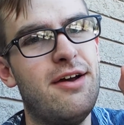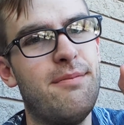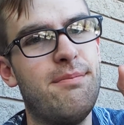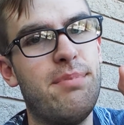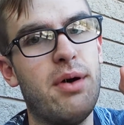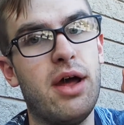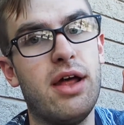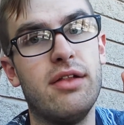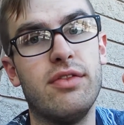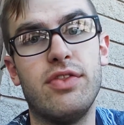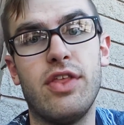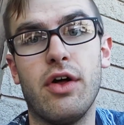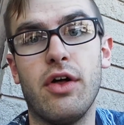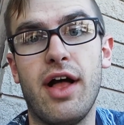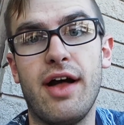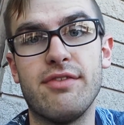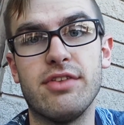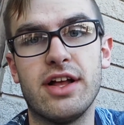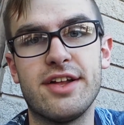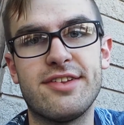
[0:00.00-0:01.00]
But they'll
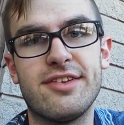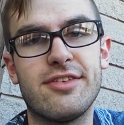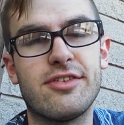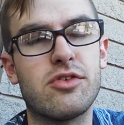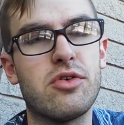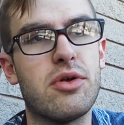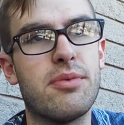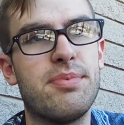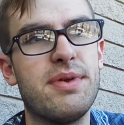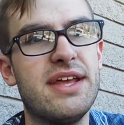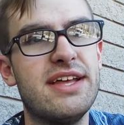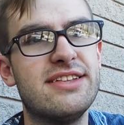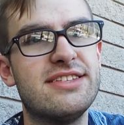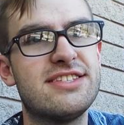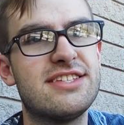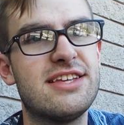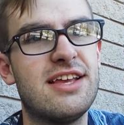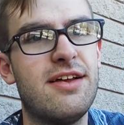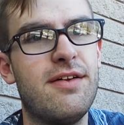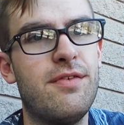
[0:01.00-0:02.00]
have lots of
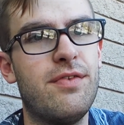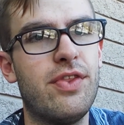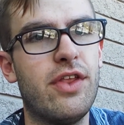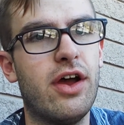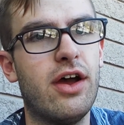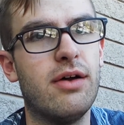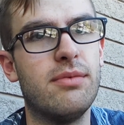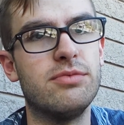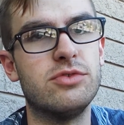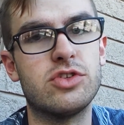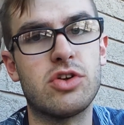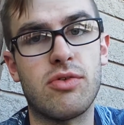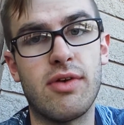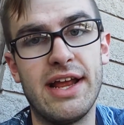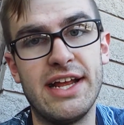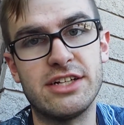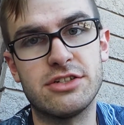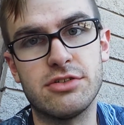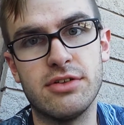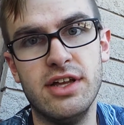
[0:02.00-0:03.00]
scorpions.
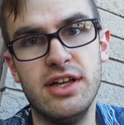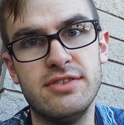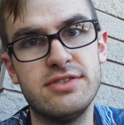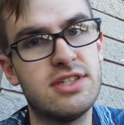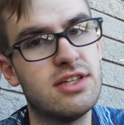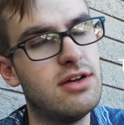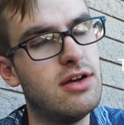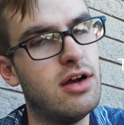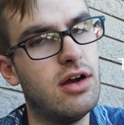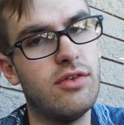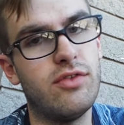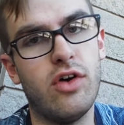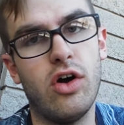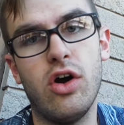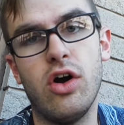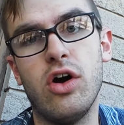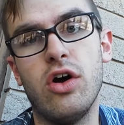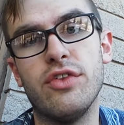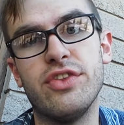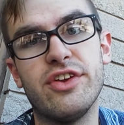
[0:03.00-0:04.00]
tarantulas of
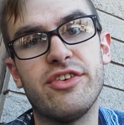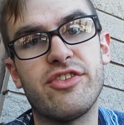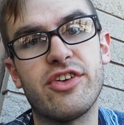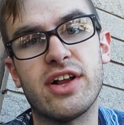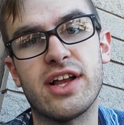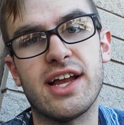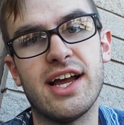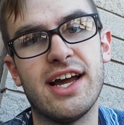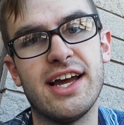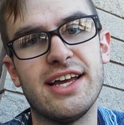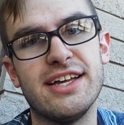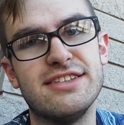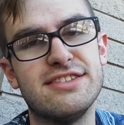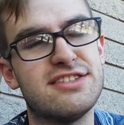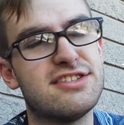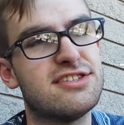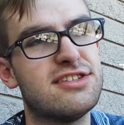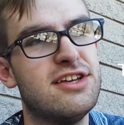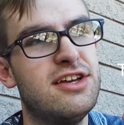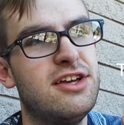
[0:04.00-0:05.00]
all different
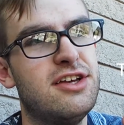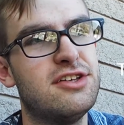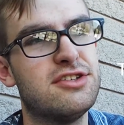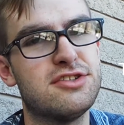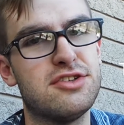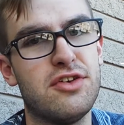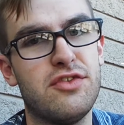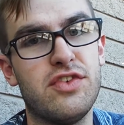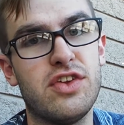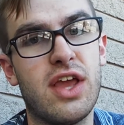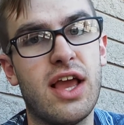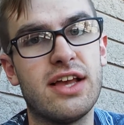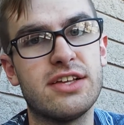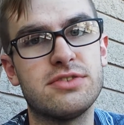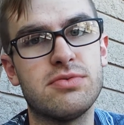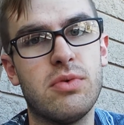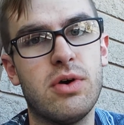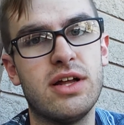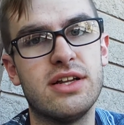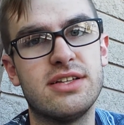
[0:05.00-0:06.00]
kinds. So if you
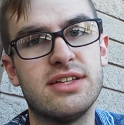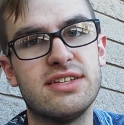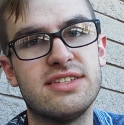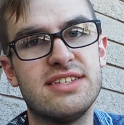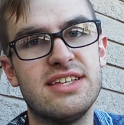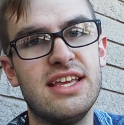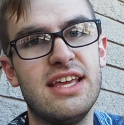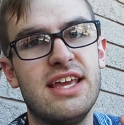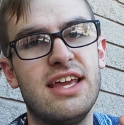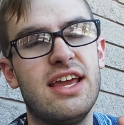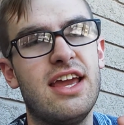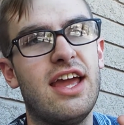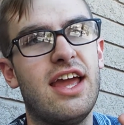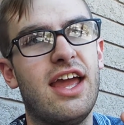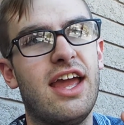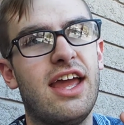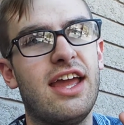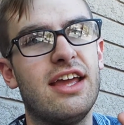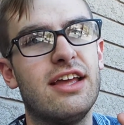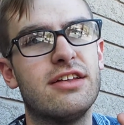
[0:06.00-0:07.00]
guys want to see
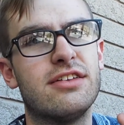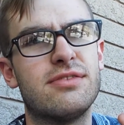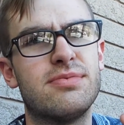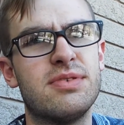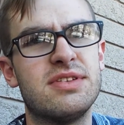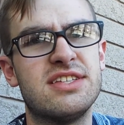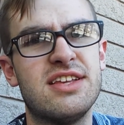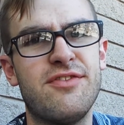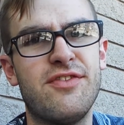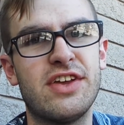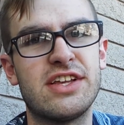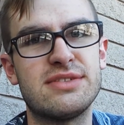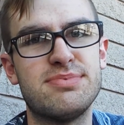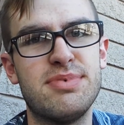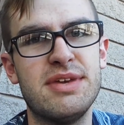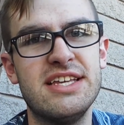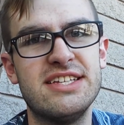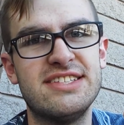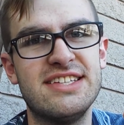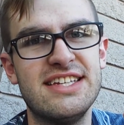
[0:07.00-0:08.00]
a specific
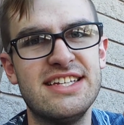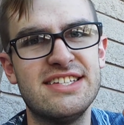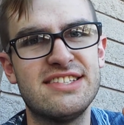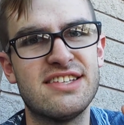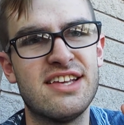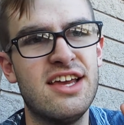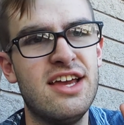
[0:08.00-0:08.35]
species,